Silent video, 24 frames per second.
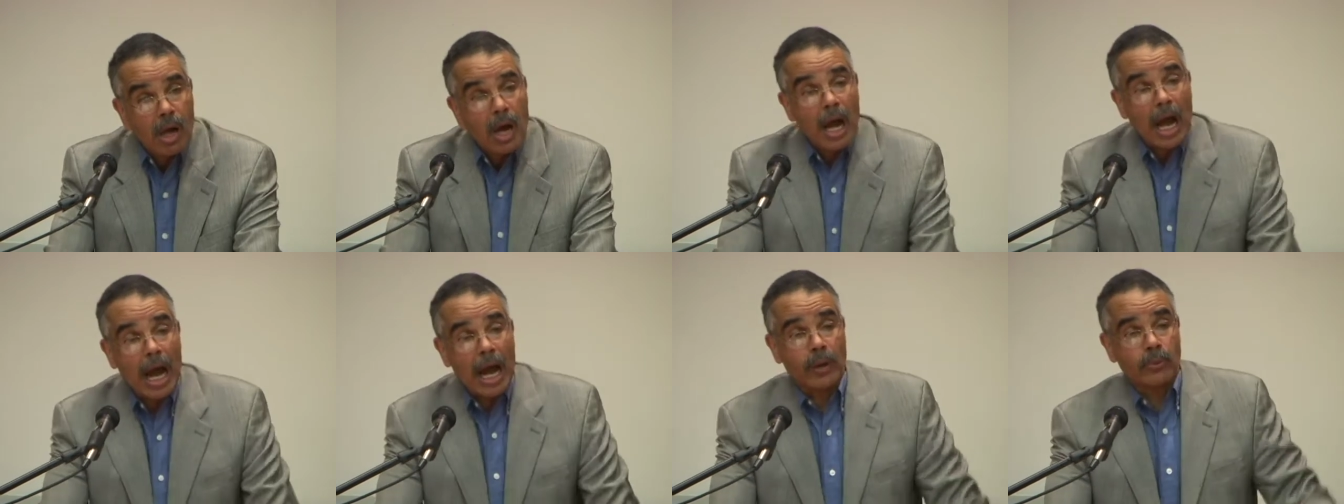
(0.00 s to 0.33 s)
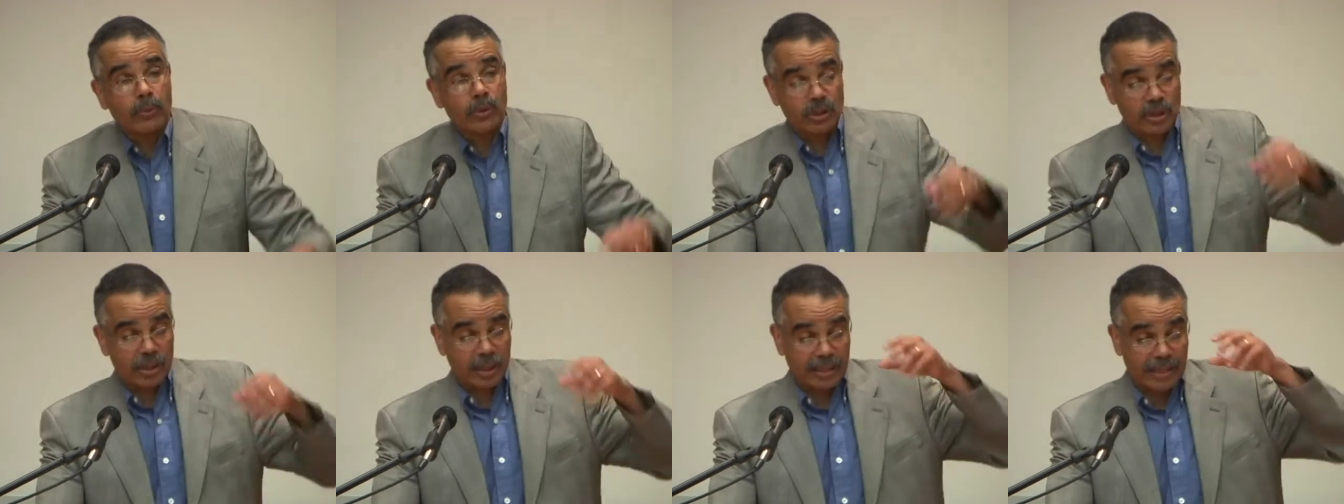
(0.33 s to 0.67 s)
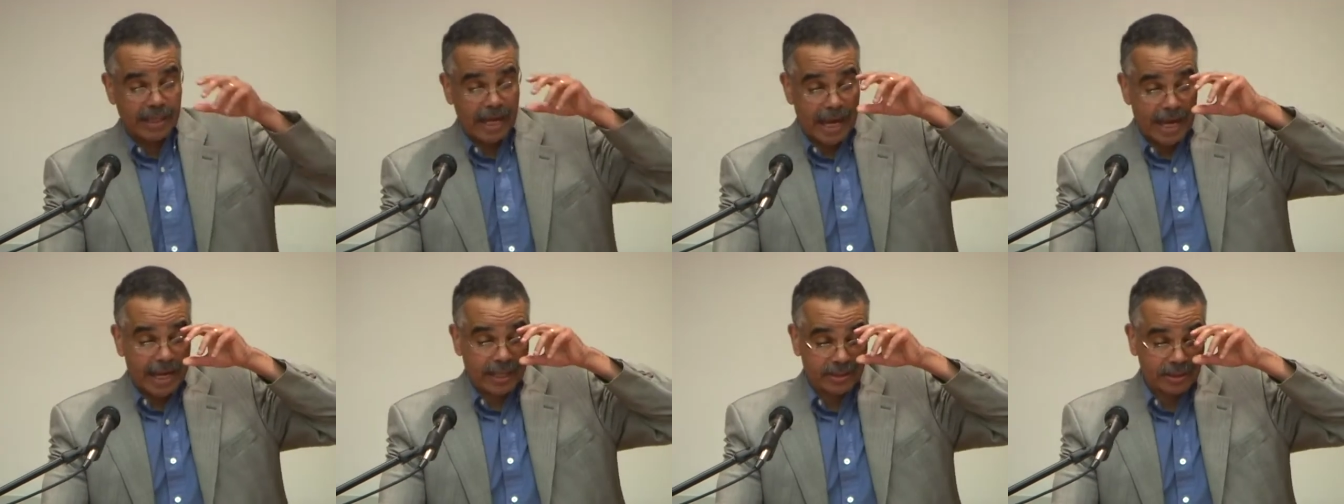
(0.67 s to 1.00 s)
I was
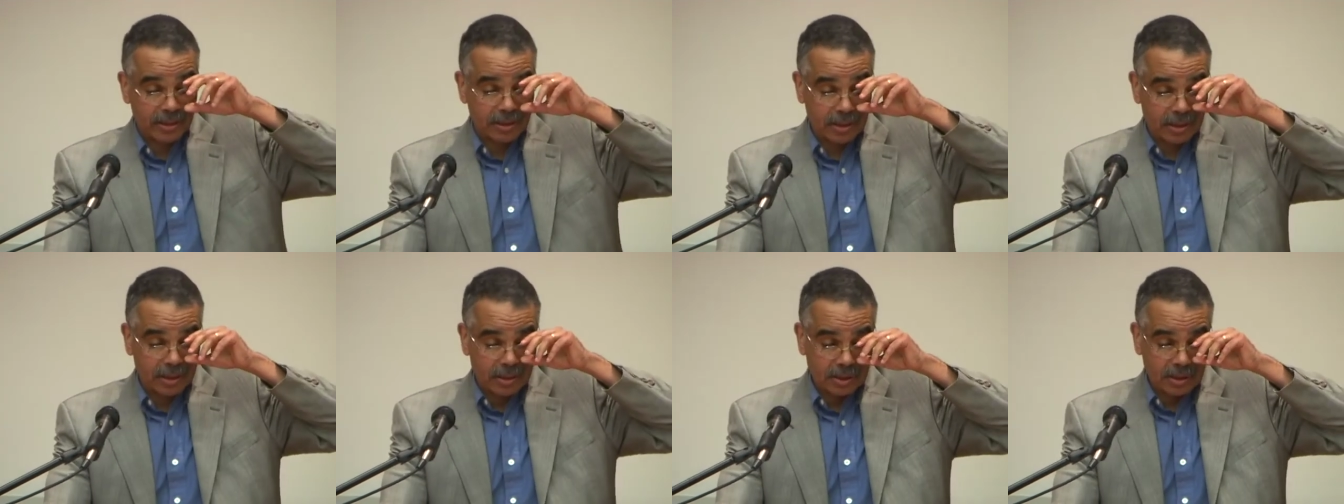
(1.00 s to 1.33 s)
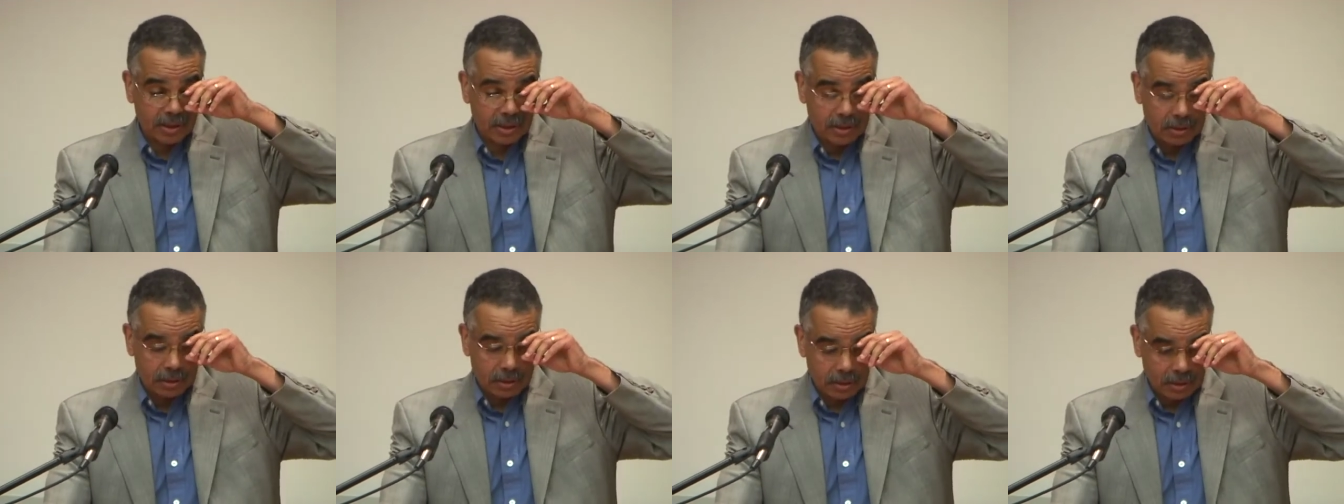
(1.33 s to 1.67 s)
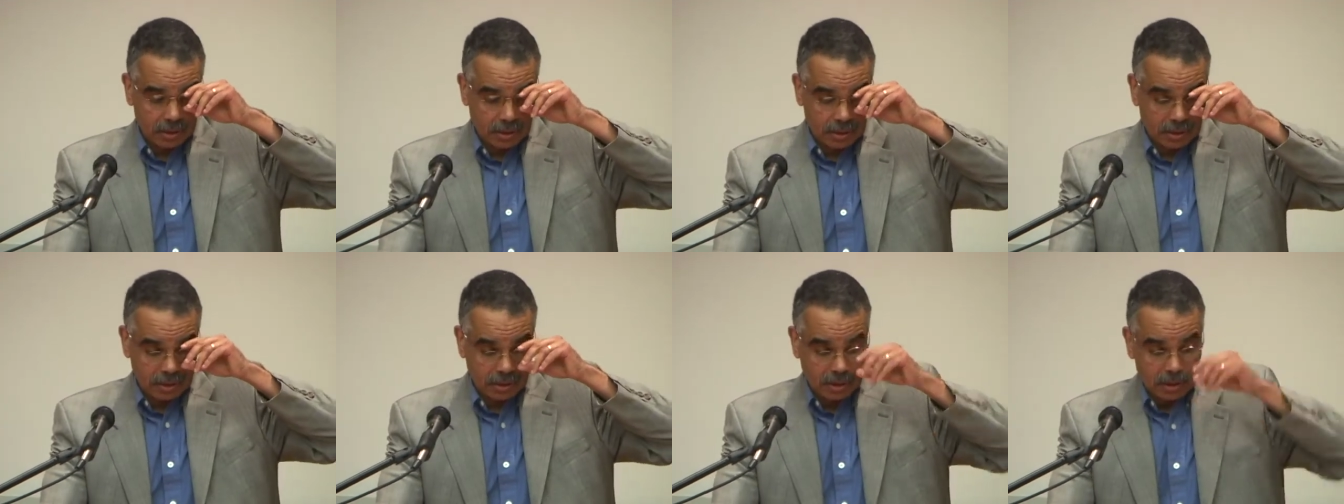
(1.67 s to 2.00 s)
aghast.
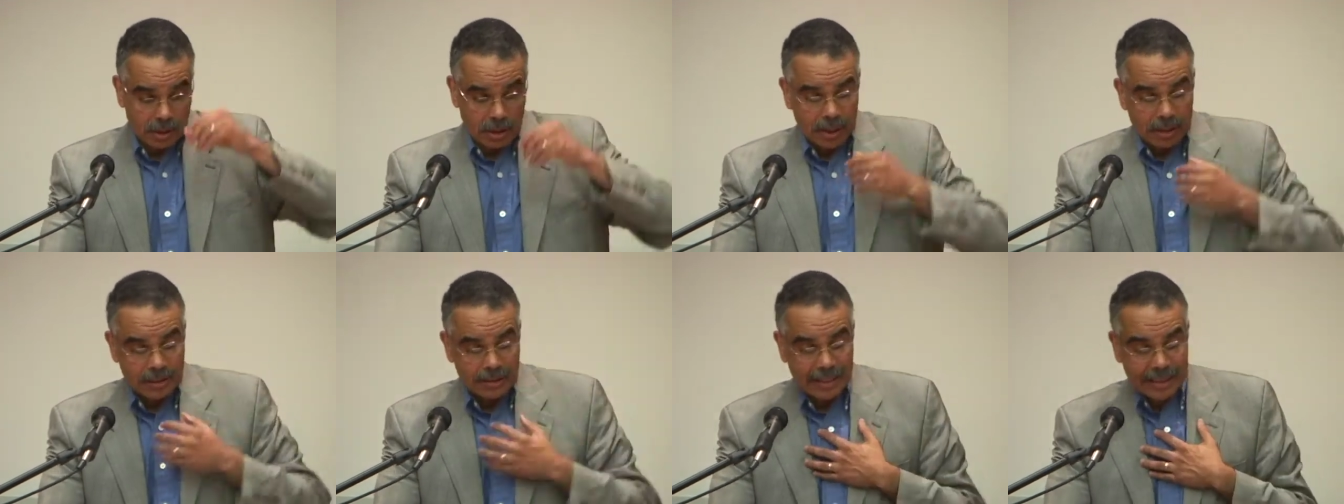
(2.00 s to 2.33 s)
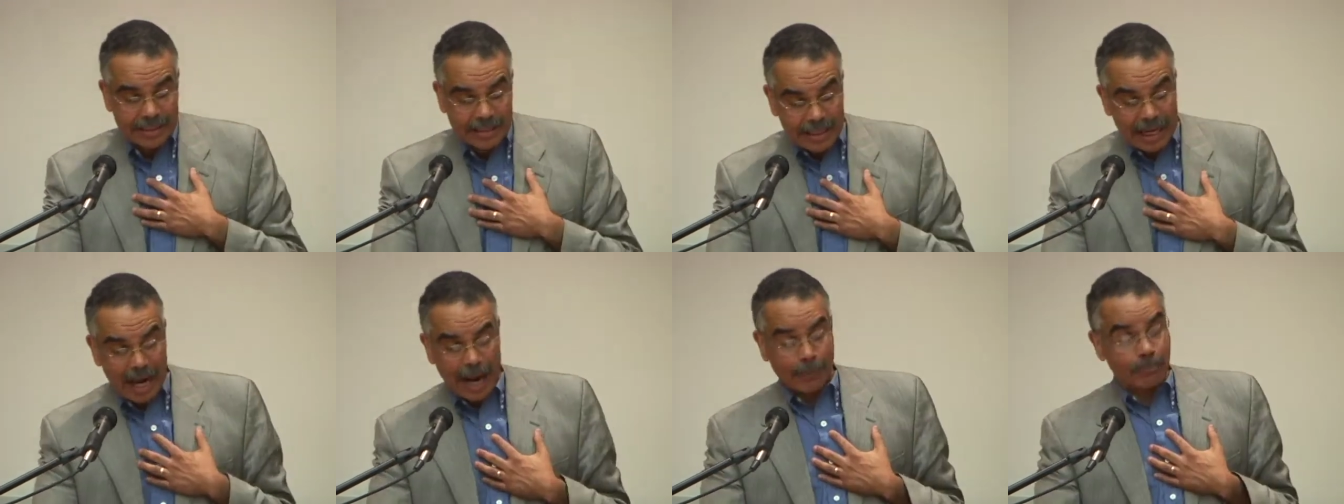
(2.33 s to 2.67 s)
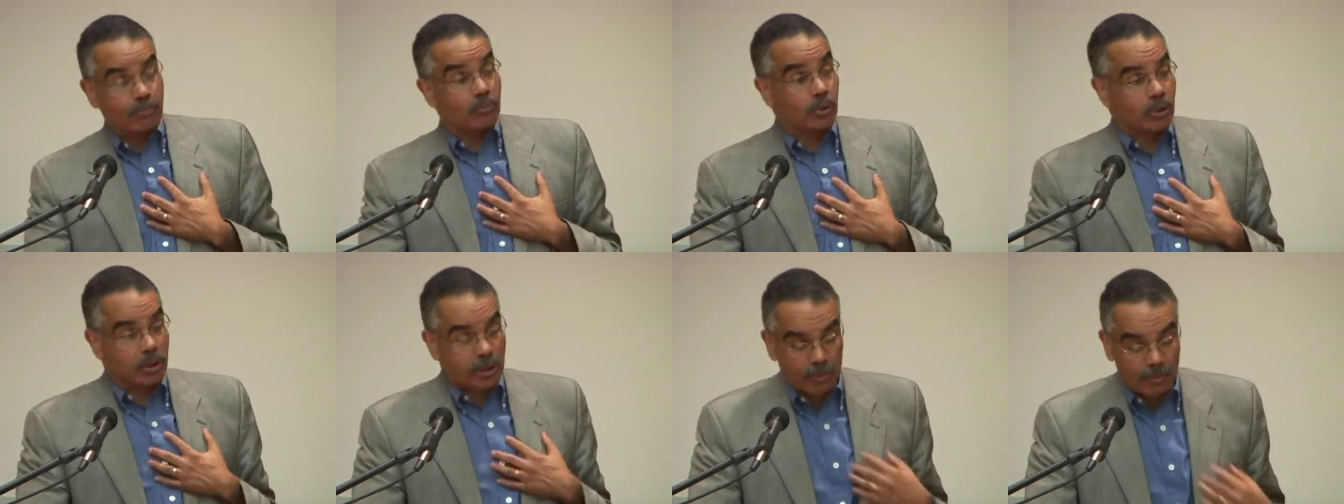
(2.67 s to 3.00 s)
The
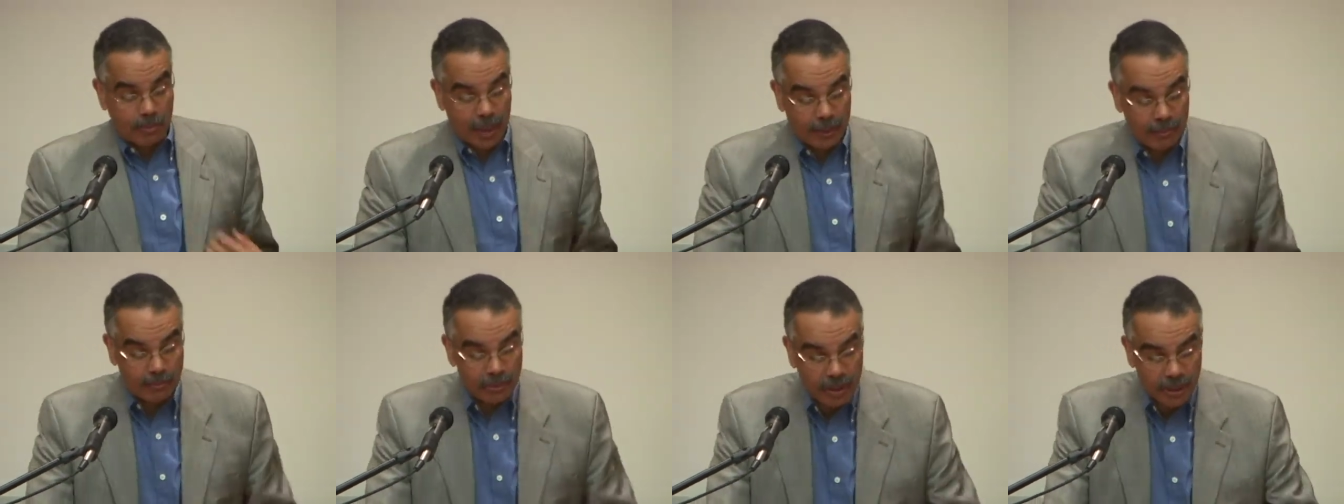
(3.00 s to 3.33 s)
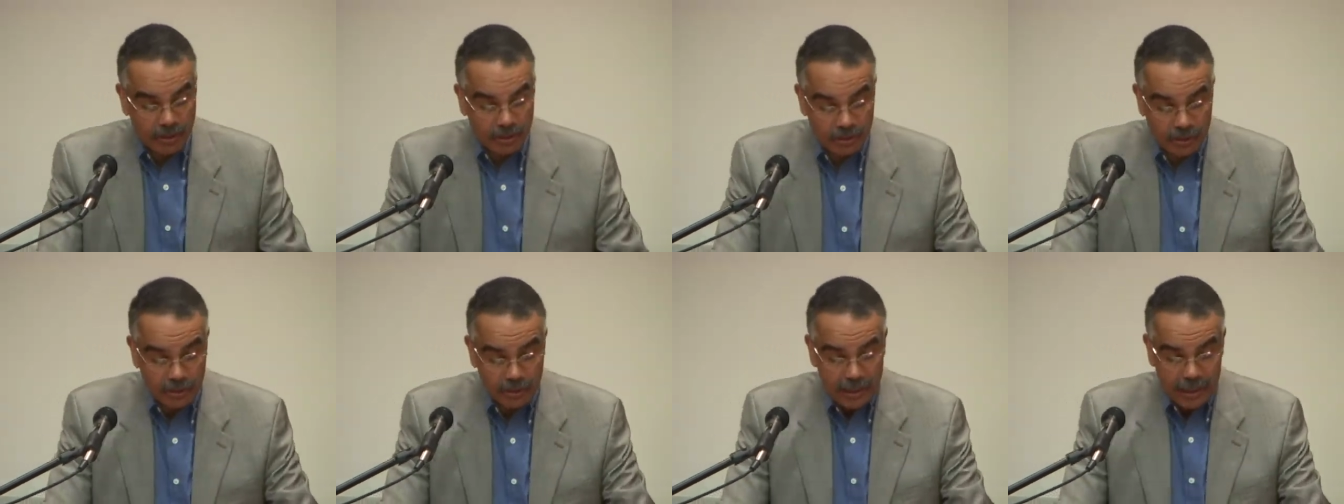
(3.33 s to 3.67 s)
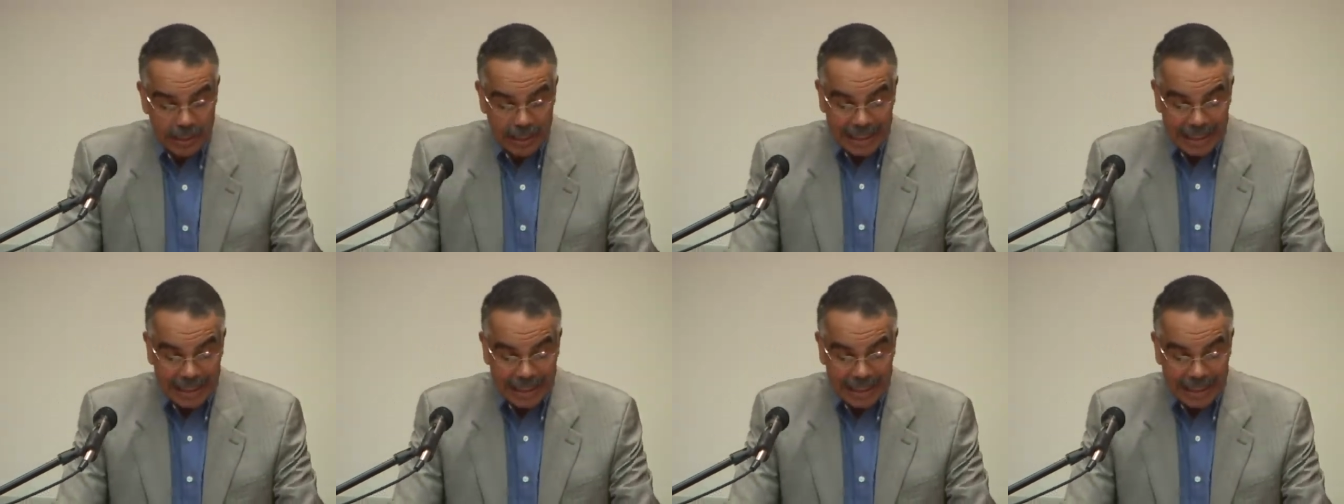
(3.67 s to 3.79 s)
cop looked at my brother